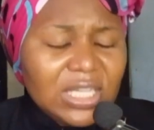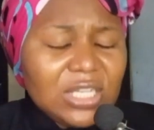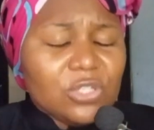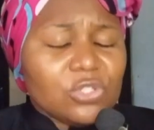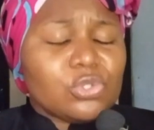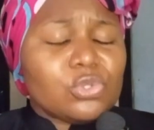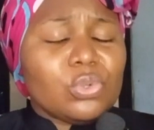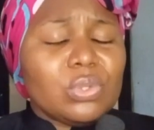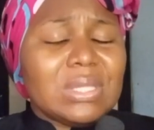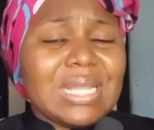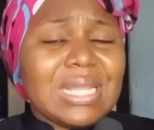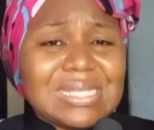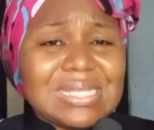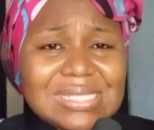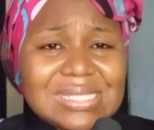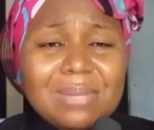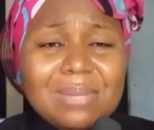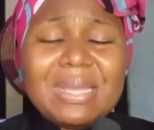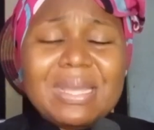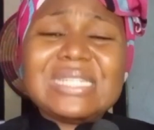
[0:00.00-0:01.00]
So
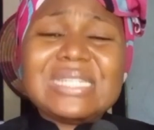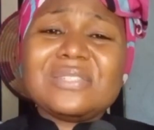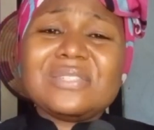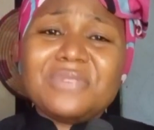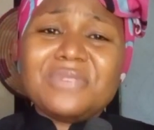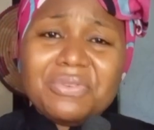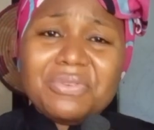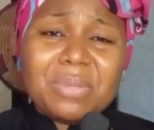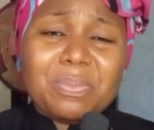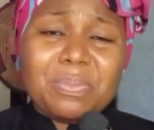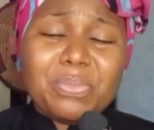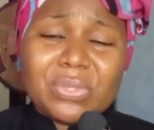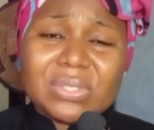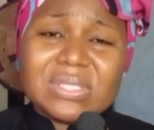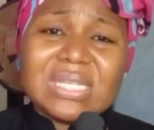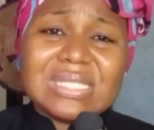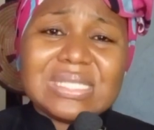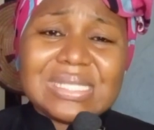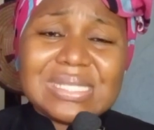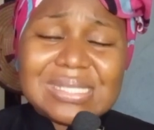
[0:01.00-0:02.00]
niacinamide is very
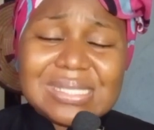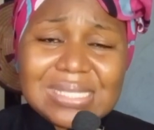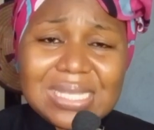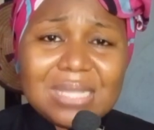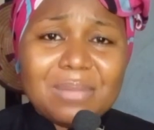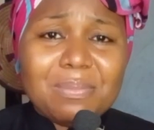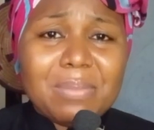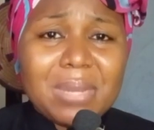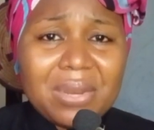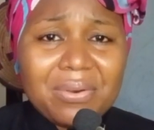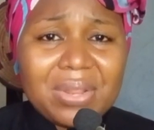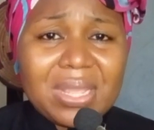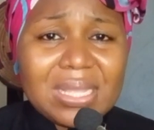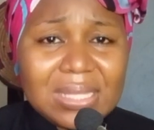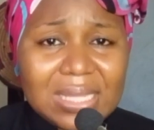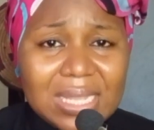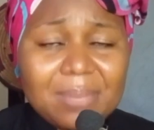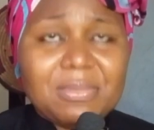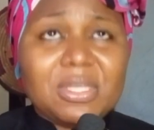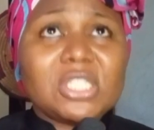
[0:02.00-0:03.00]
important in skin barrier
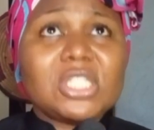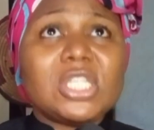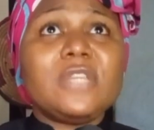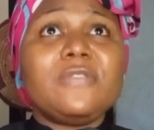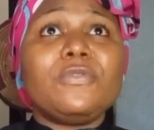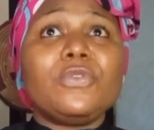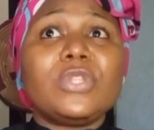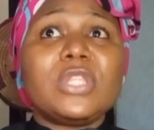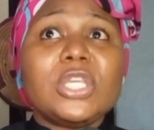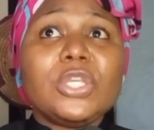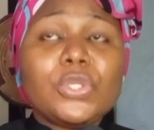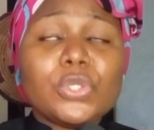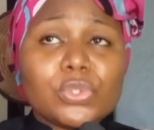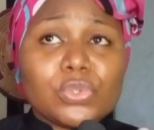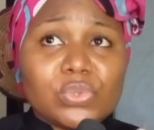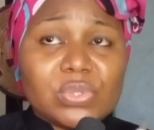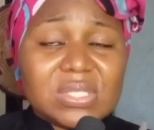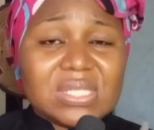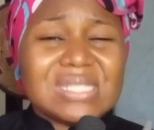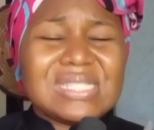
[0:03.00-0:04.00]
damage. If you think you're
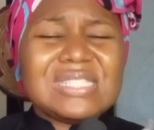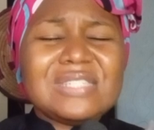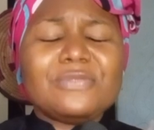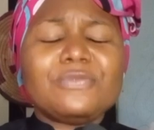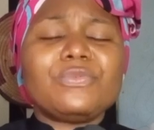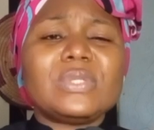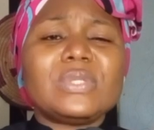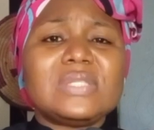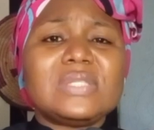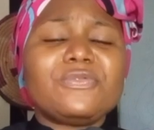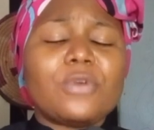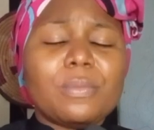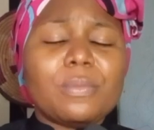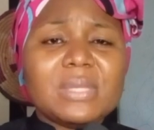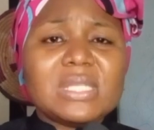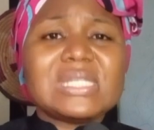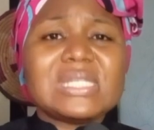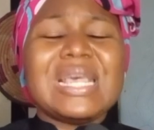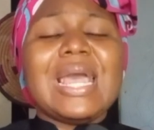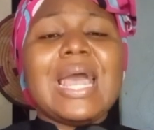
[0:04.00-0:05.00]
too sensitive from
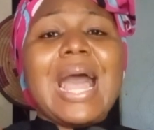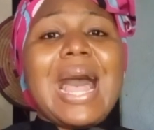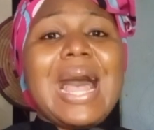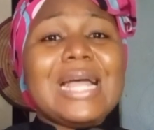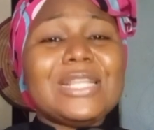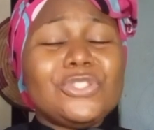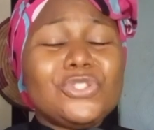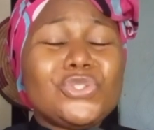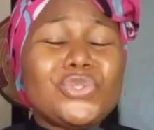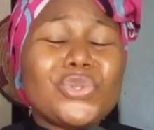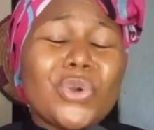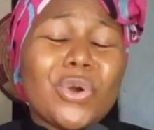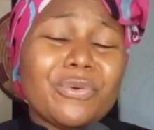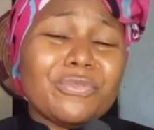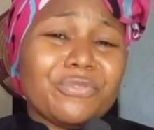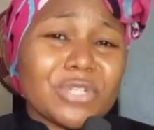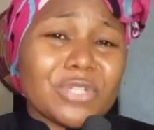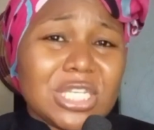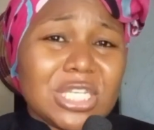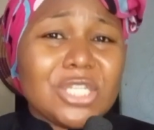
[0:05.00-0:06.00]
it and you
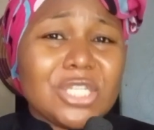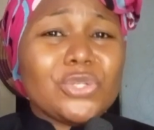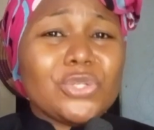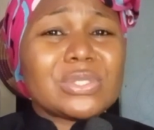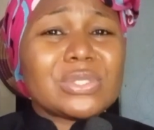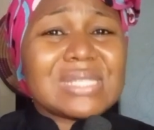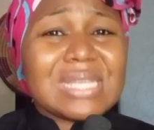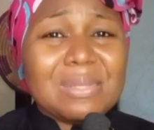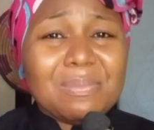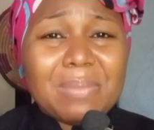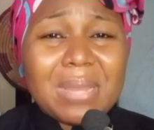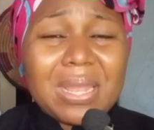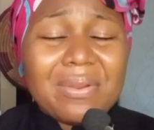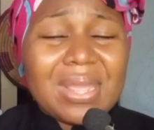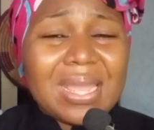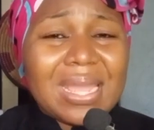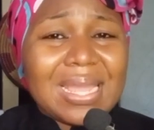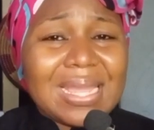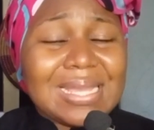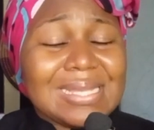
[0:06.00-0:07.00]
unfortunately your skin
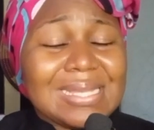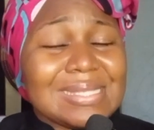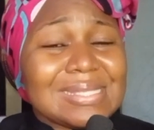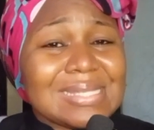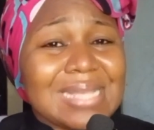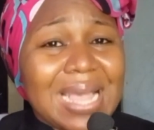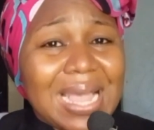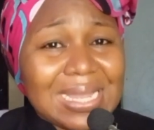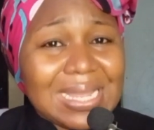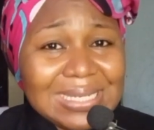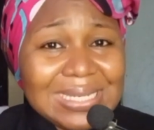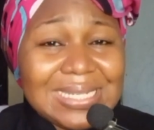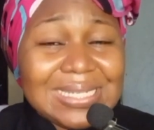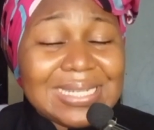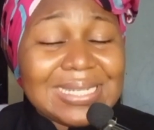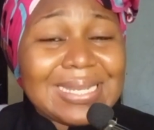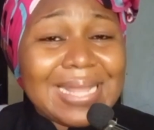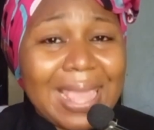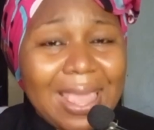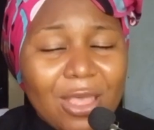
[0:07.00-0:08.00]
barrier is
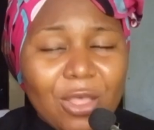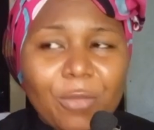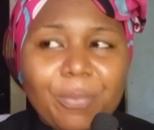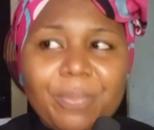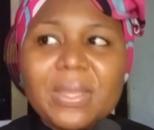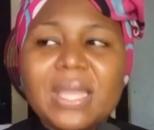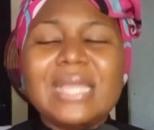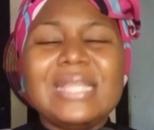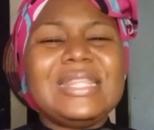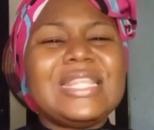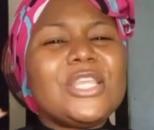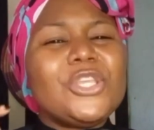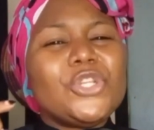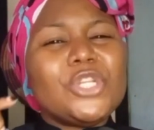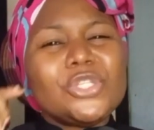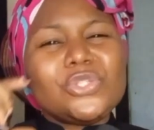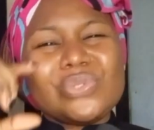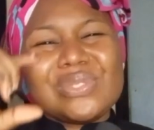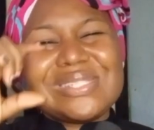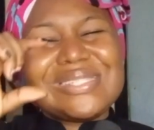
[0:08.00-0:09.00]
needing help, then you
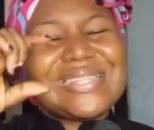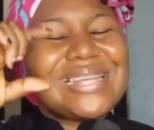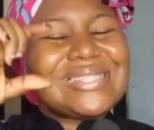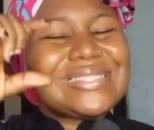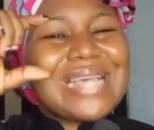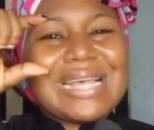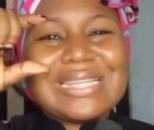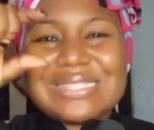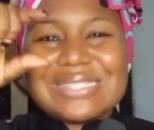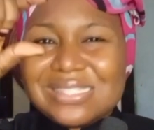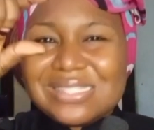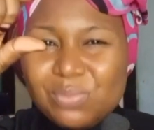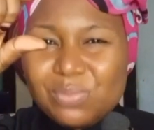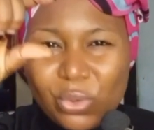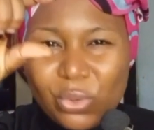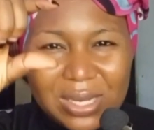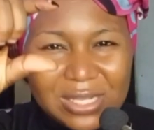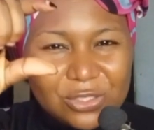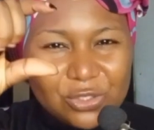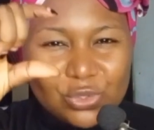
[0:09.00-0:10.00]
need to start as
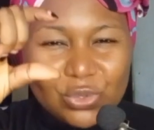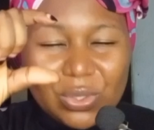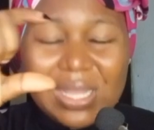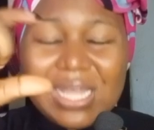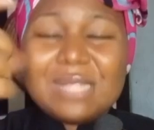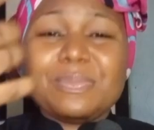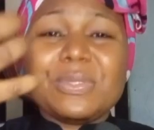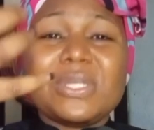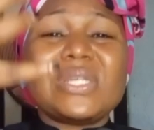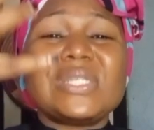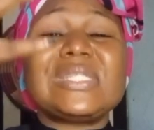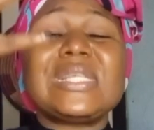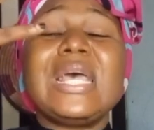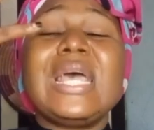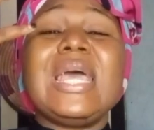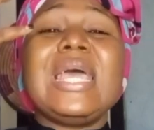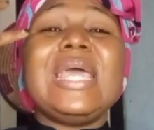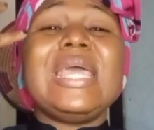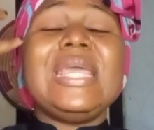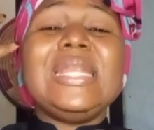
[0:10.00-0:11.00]
small as you can, because
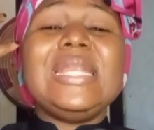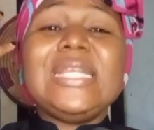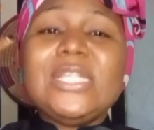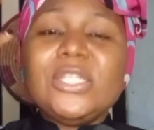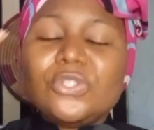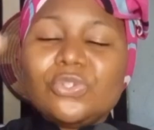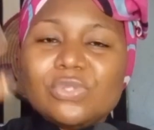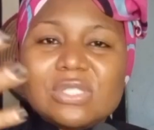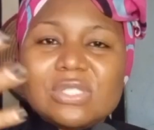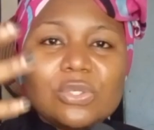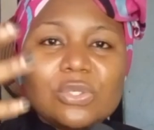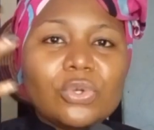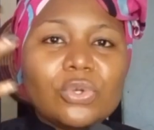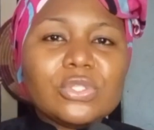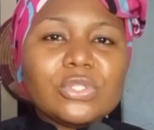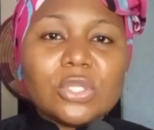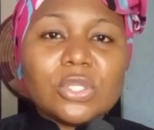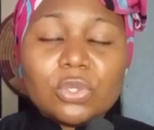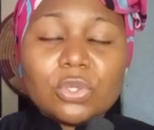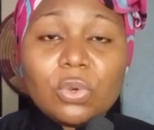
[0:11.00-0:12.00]
a little still
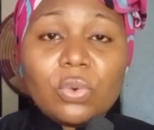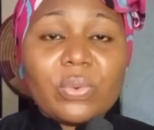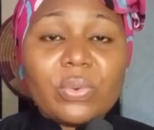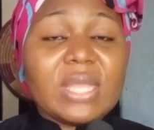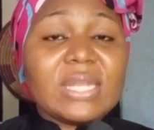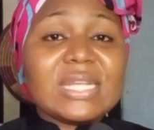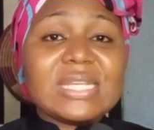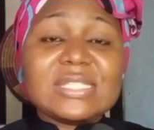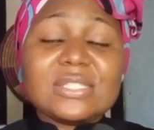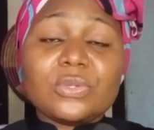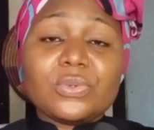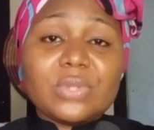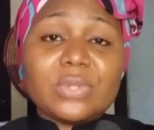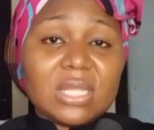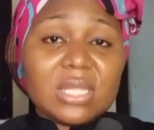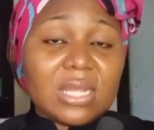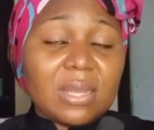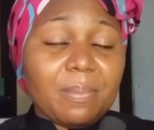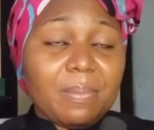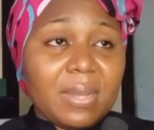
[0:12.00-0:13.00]
goes a long way. And that's the good
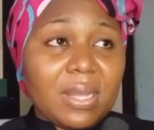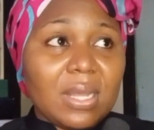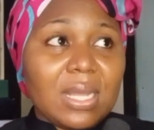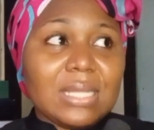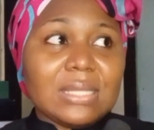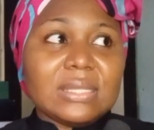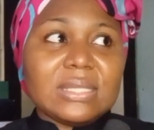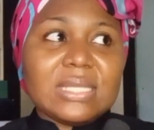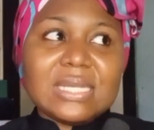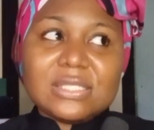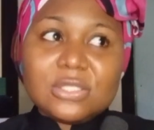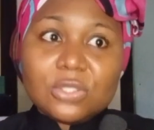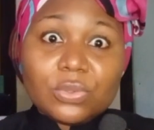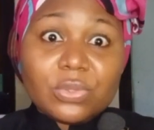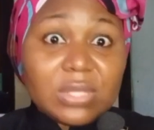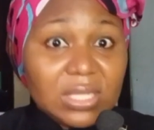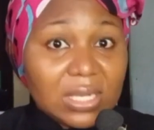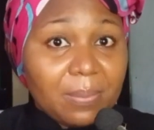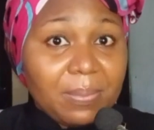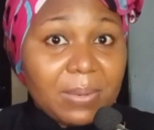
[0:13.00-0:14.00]
thing about
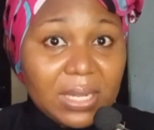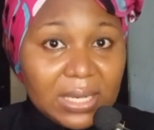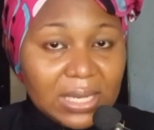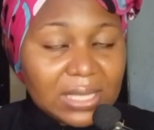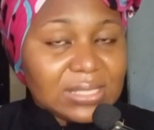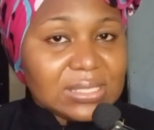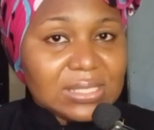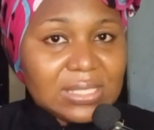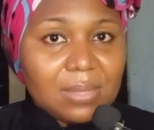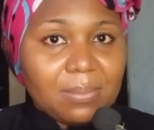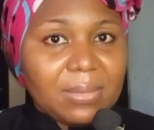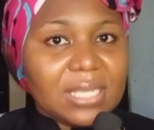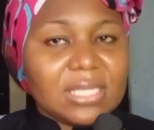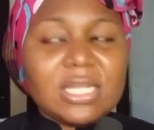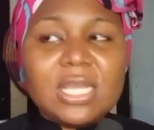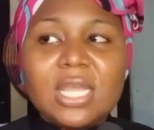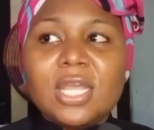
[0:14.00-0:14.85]
niacinamide.